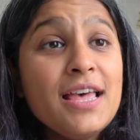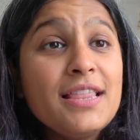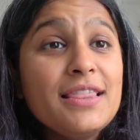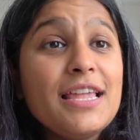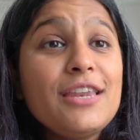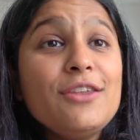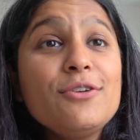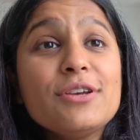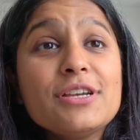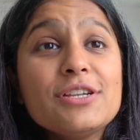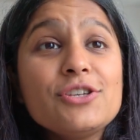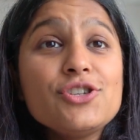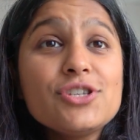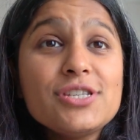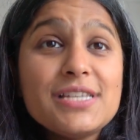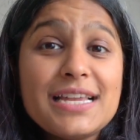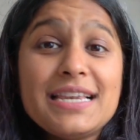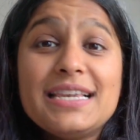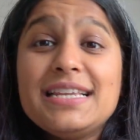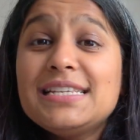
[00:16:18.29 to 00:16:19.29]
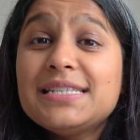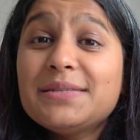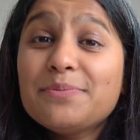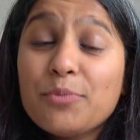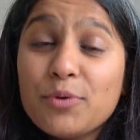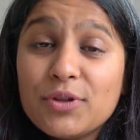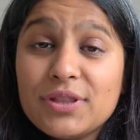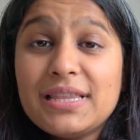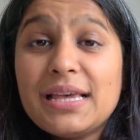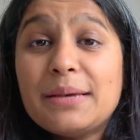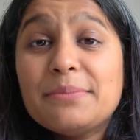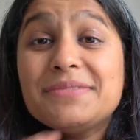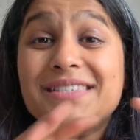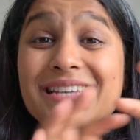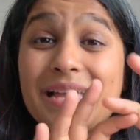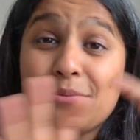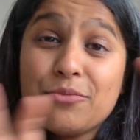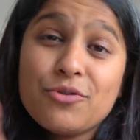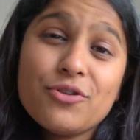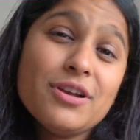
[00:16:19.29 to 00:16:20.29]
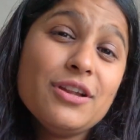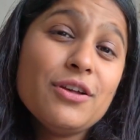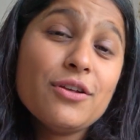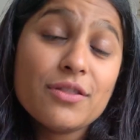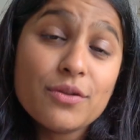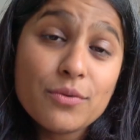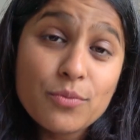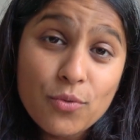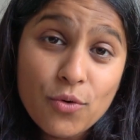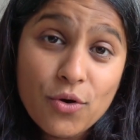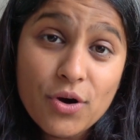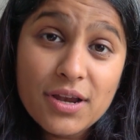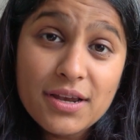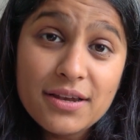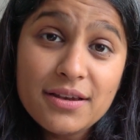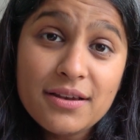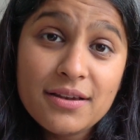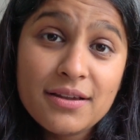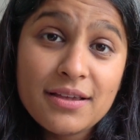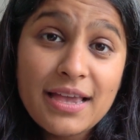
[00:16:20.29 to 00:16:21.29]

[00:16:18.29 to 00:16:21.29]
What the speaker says: then you can just at least put them temporarily on the wall.